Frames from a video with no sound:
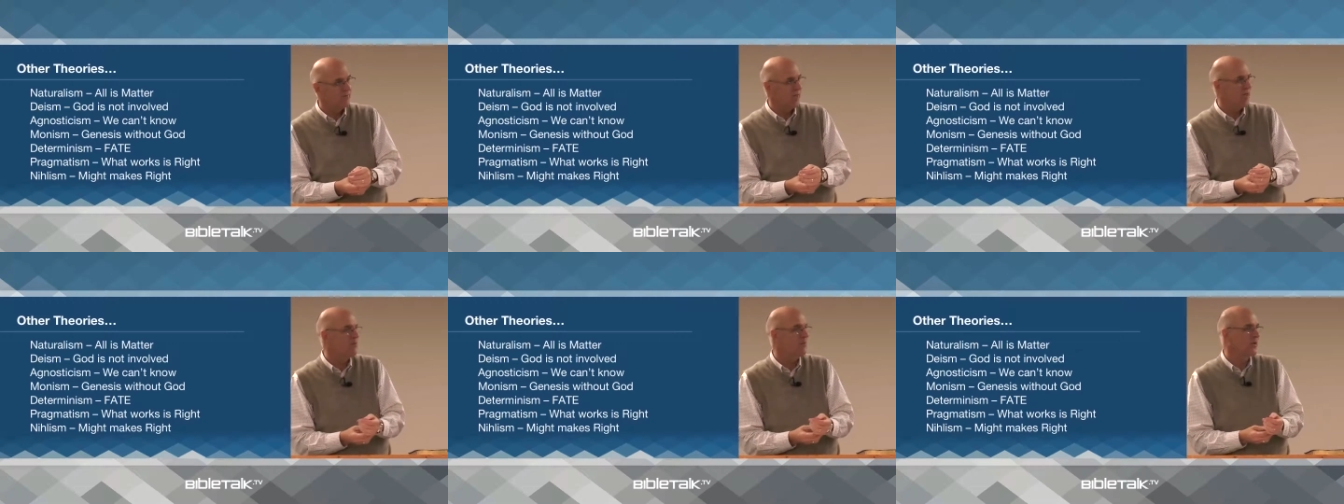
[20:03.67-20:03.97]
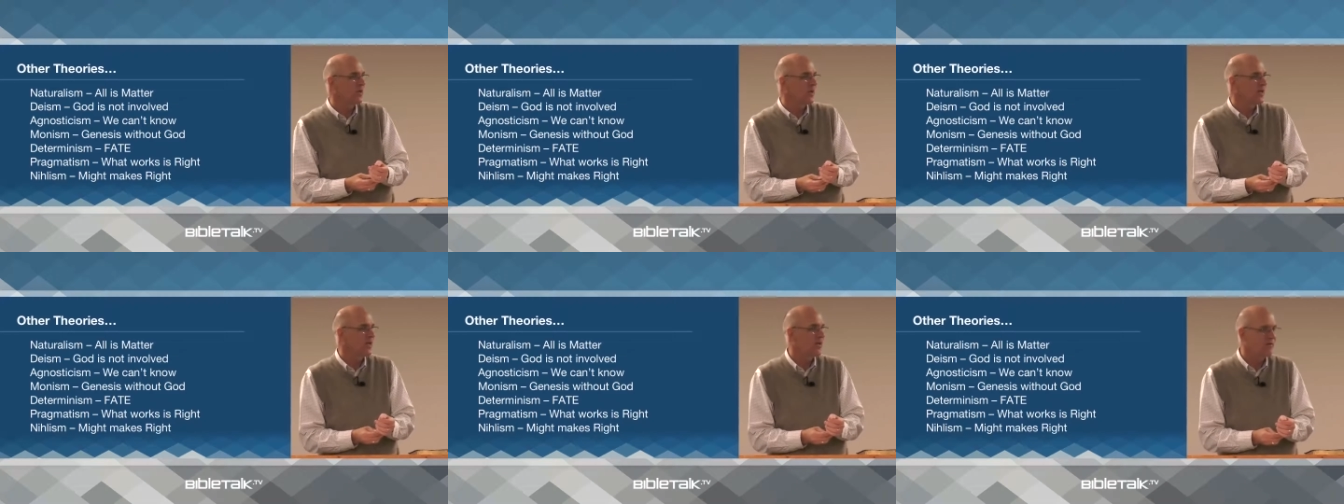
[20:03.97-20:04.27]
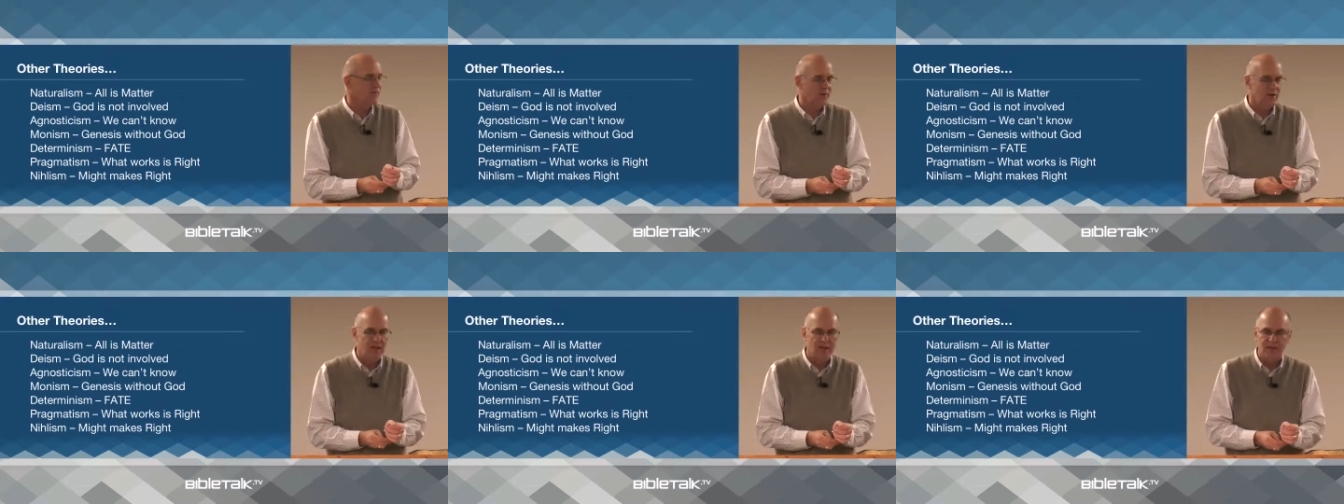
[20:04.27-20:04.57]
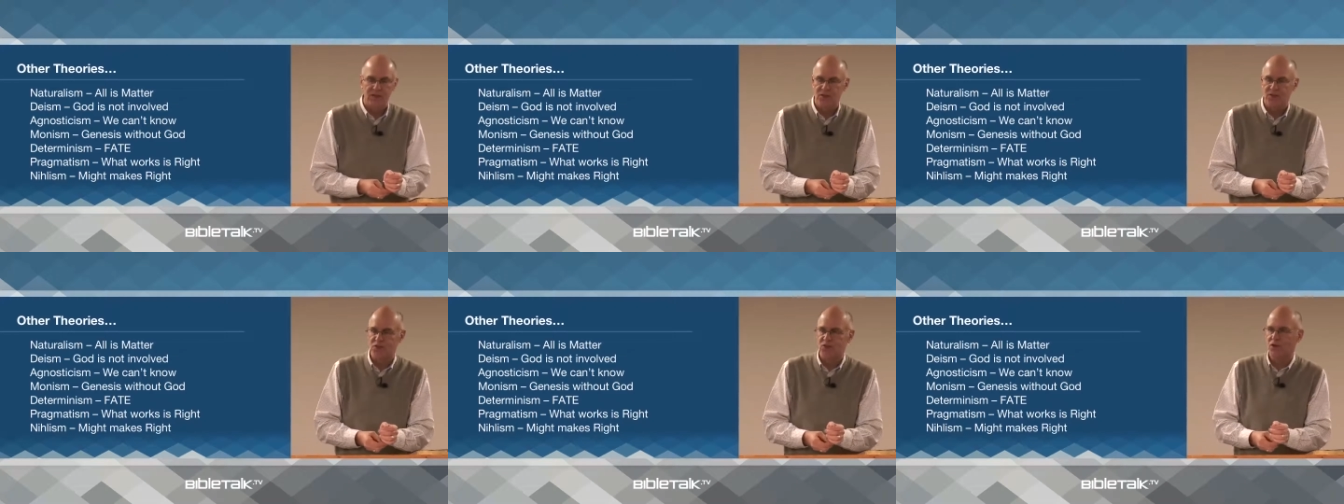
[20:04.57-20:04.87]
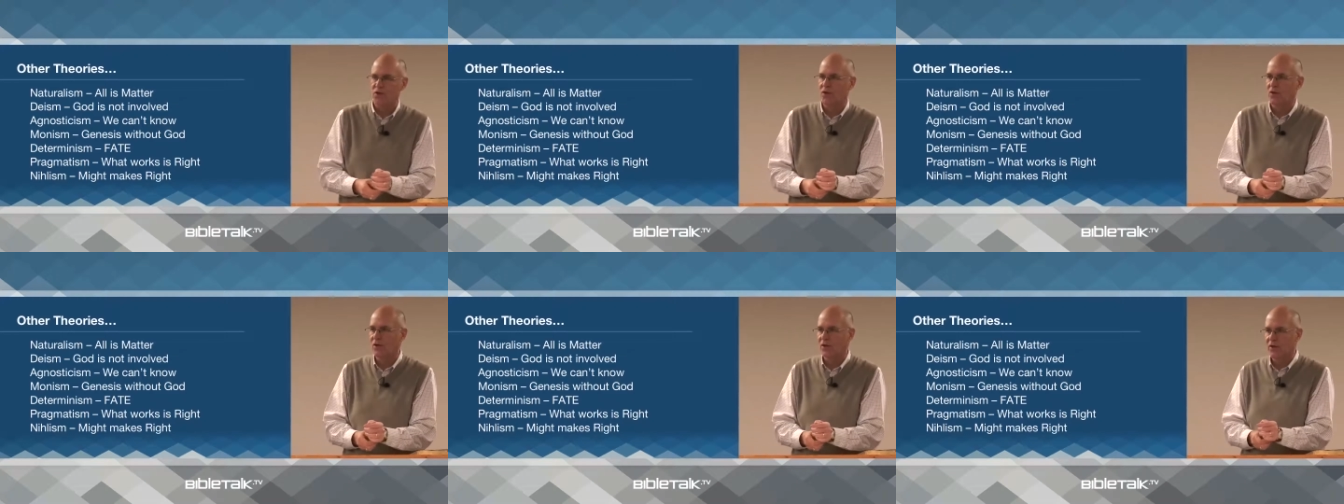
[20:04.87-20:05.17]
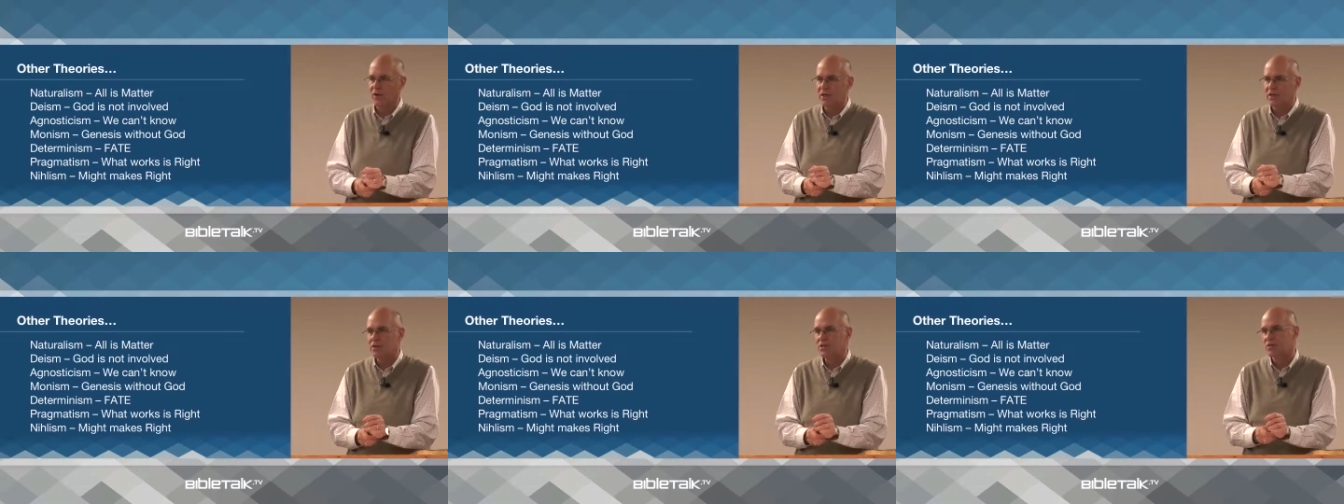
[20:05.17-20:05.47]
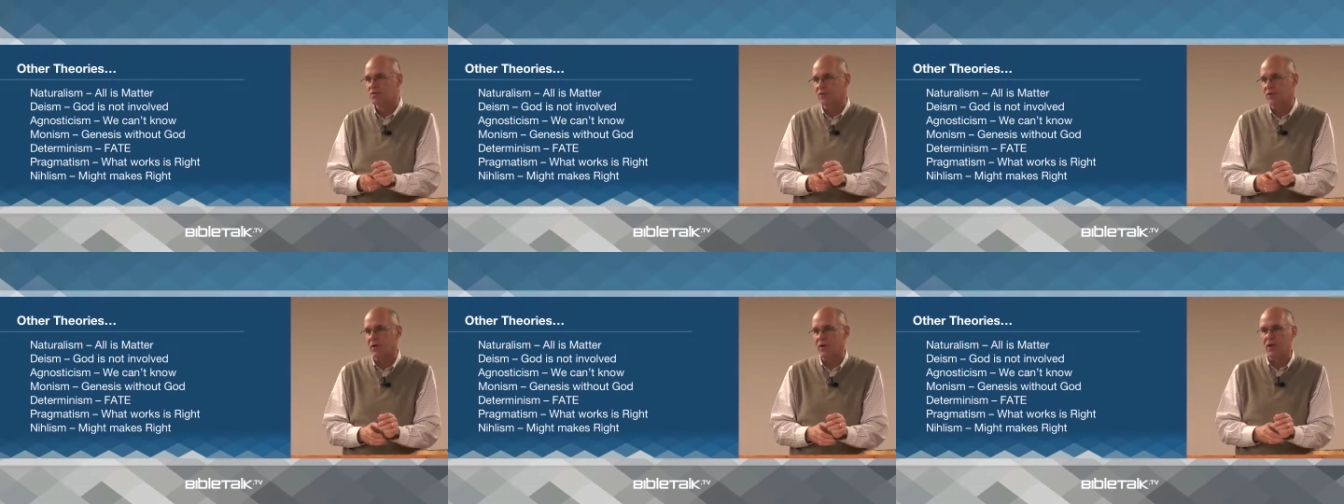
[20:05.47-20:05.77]
They believe in circular
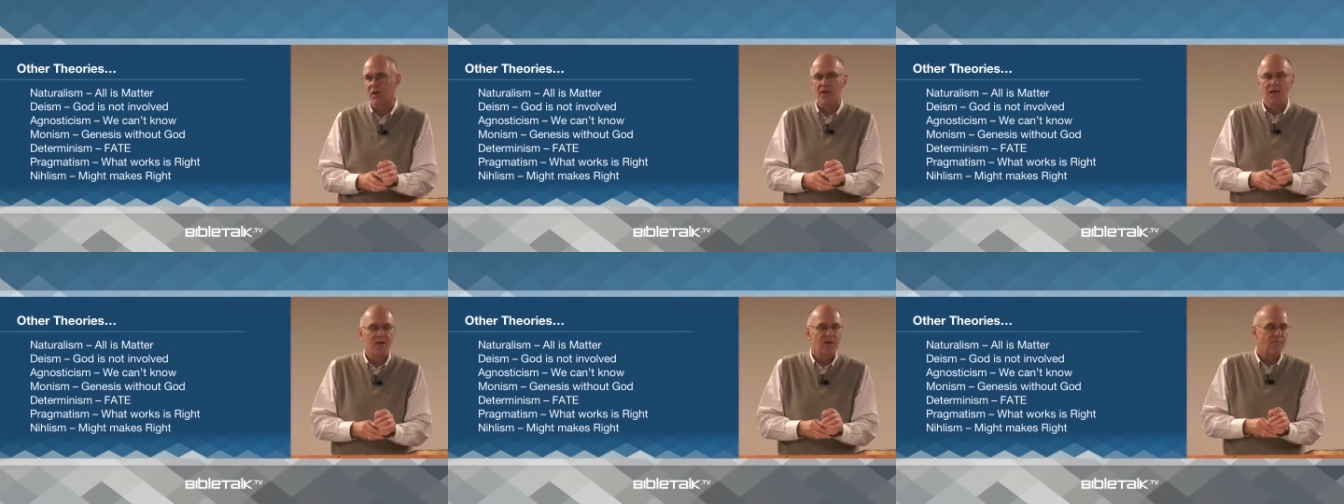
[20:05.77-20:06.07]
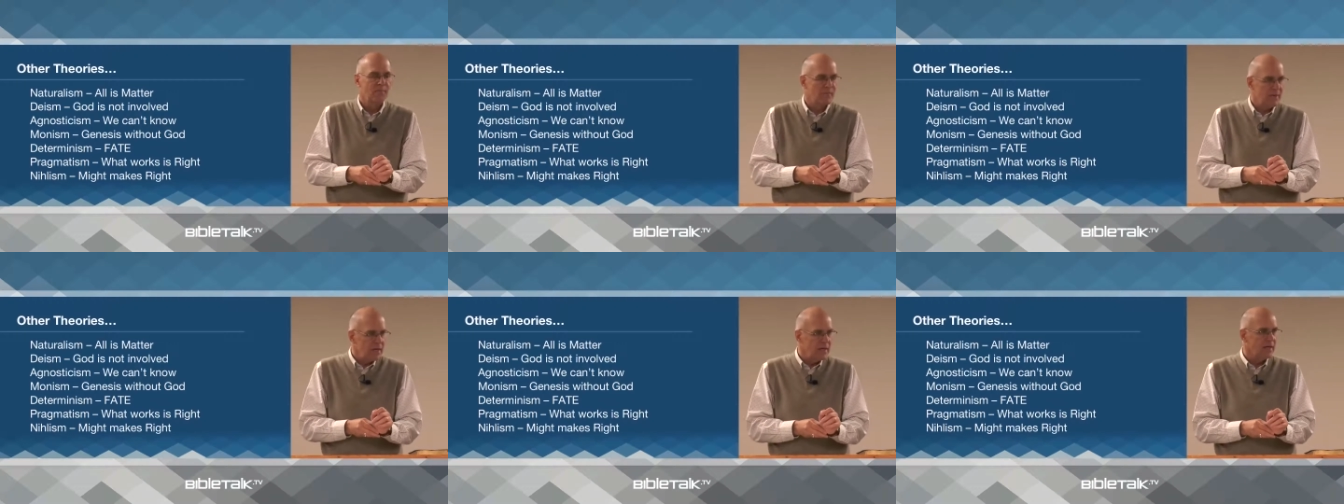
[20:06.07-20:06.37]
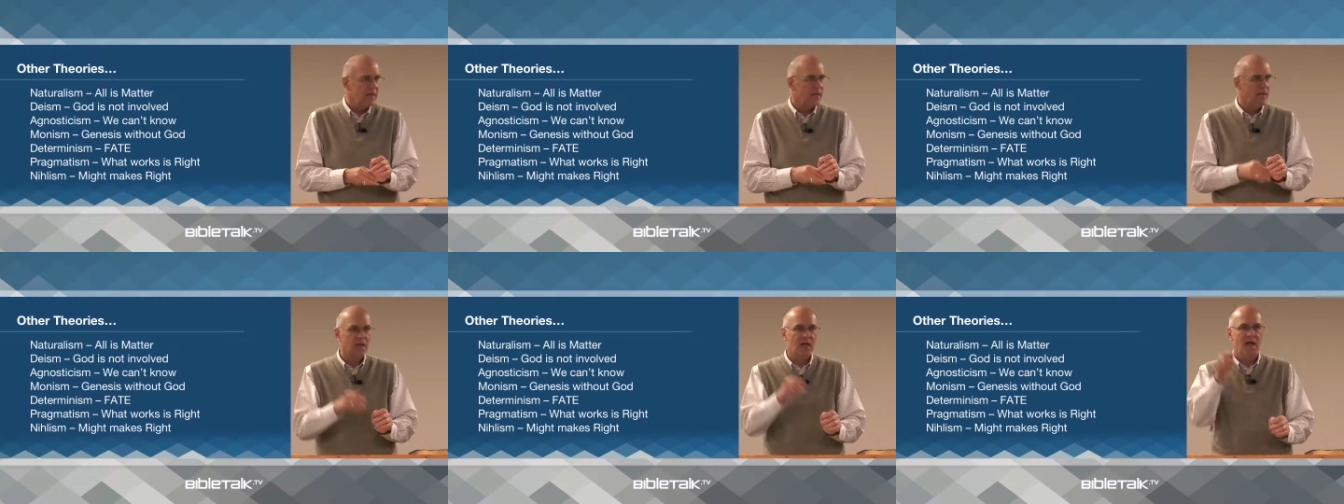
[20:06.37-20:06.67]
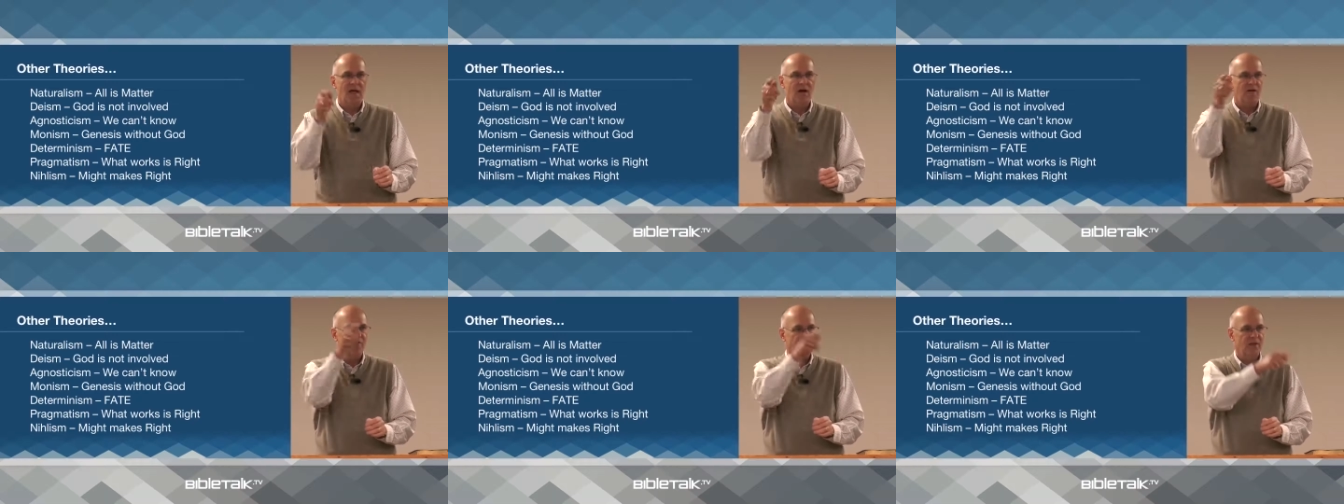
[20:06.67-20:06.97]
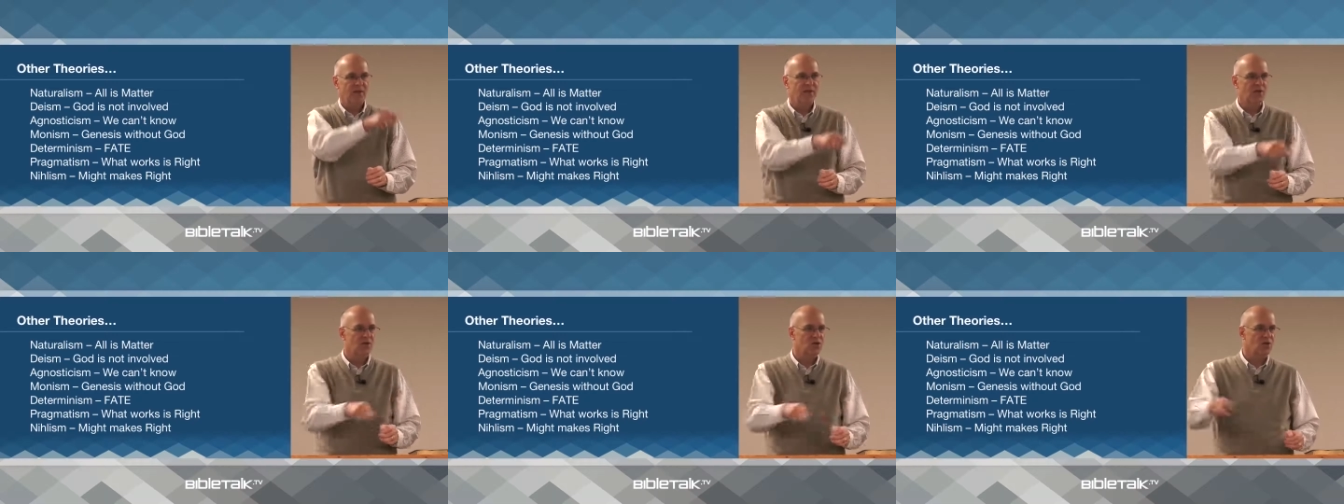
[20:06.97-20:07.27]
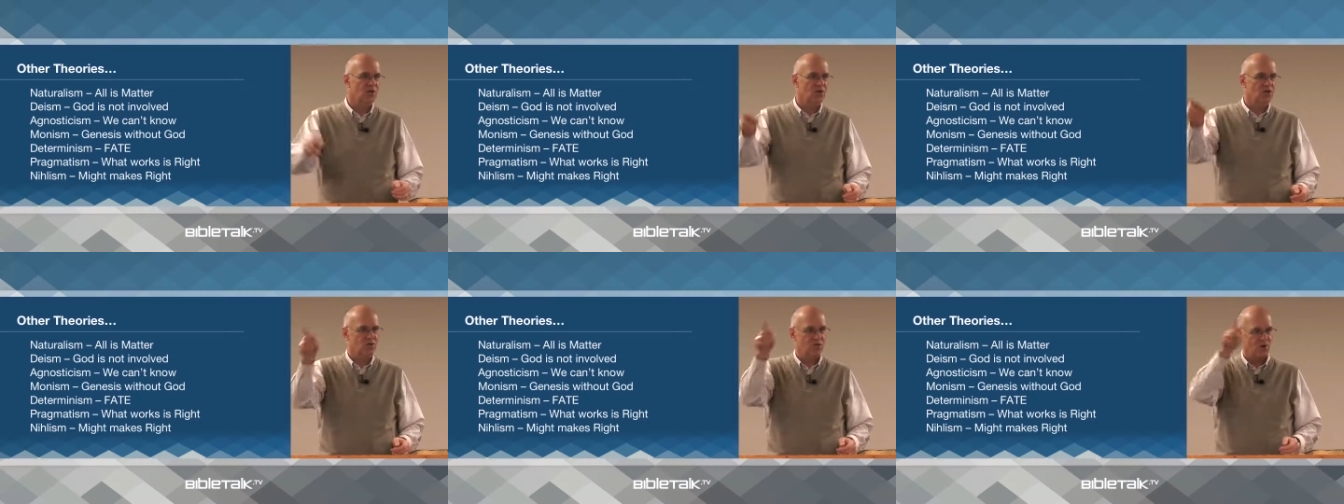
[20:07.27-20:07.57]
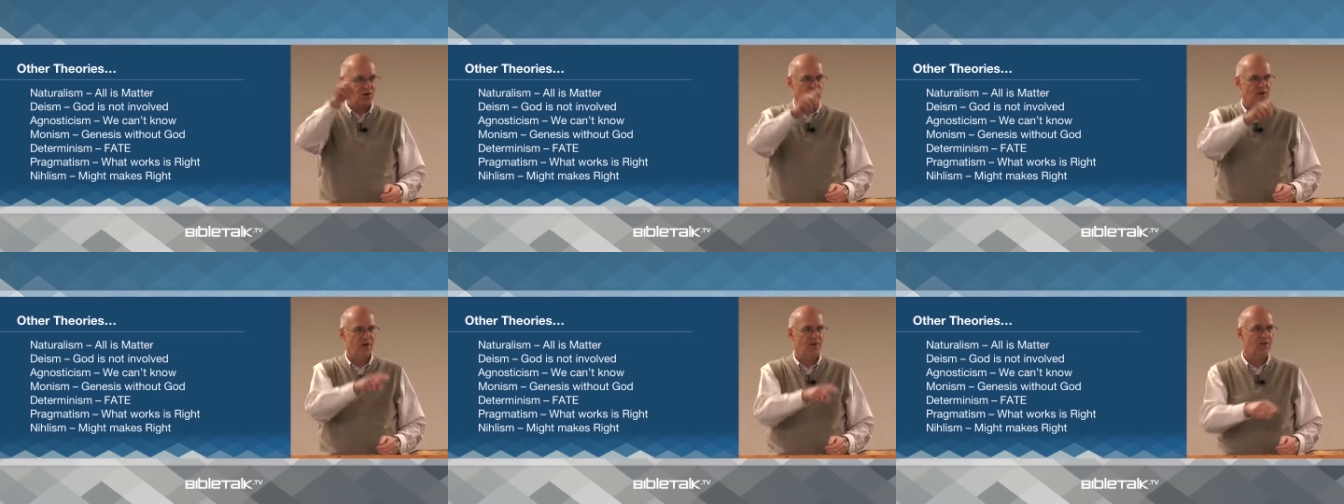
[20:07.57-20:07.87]
history, meaning everything just goes
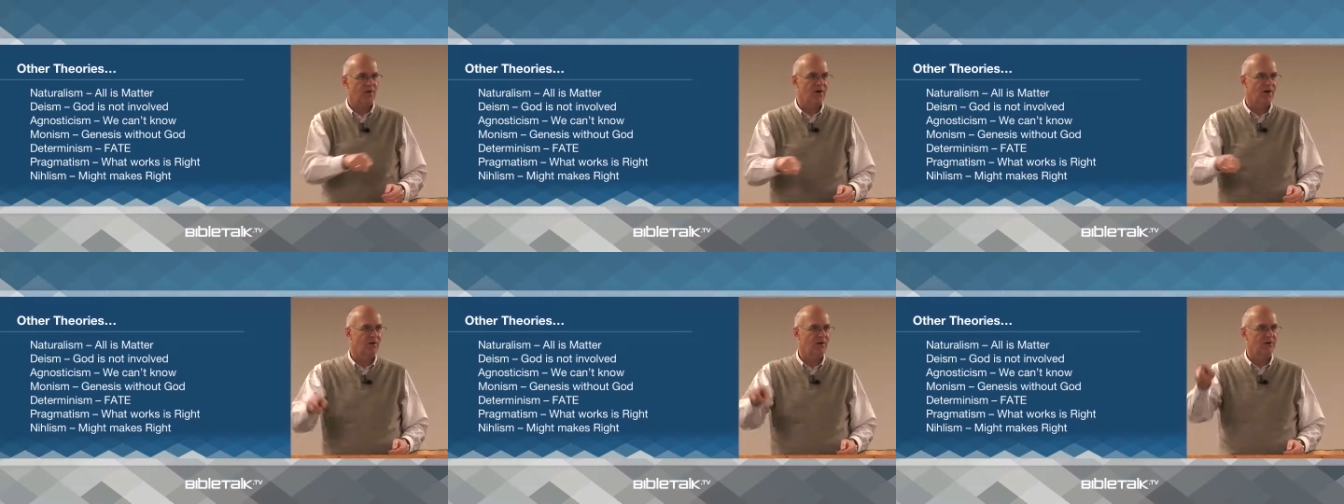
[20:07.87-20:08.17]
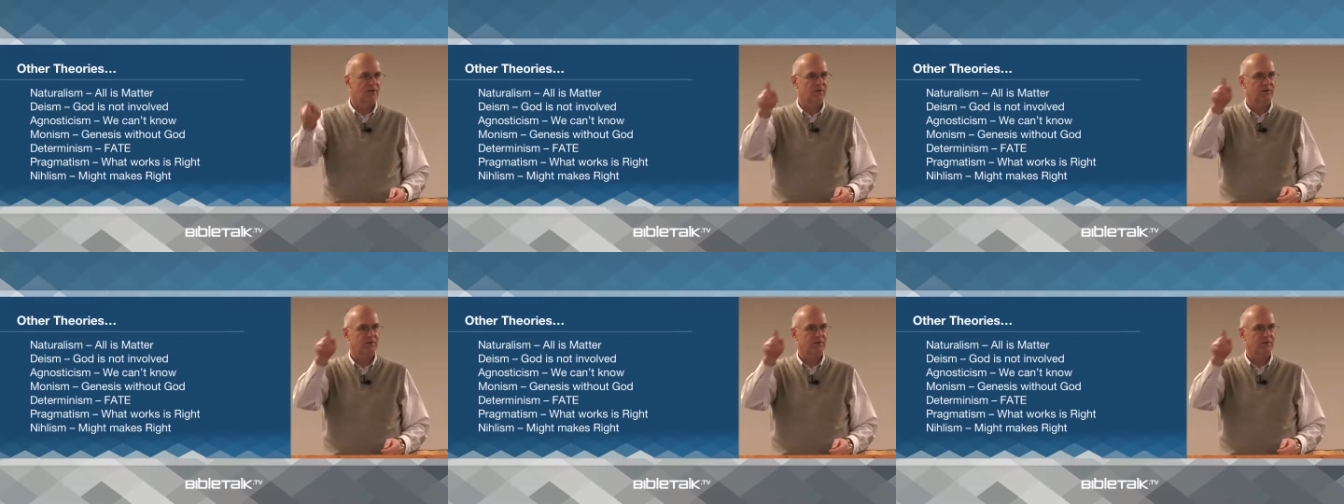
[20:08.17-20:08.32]
round and round.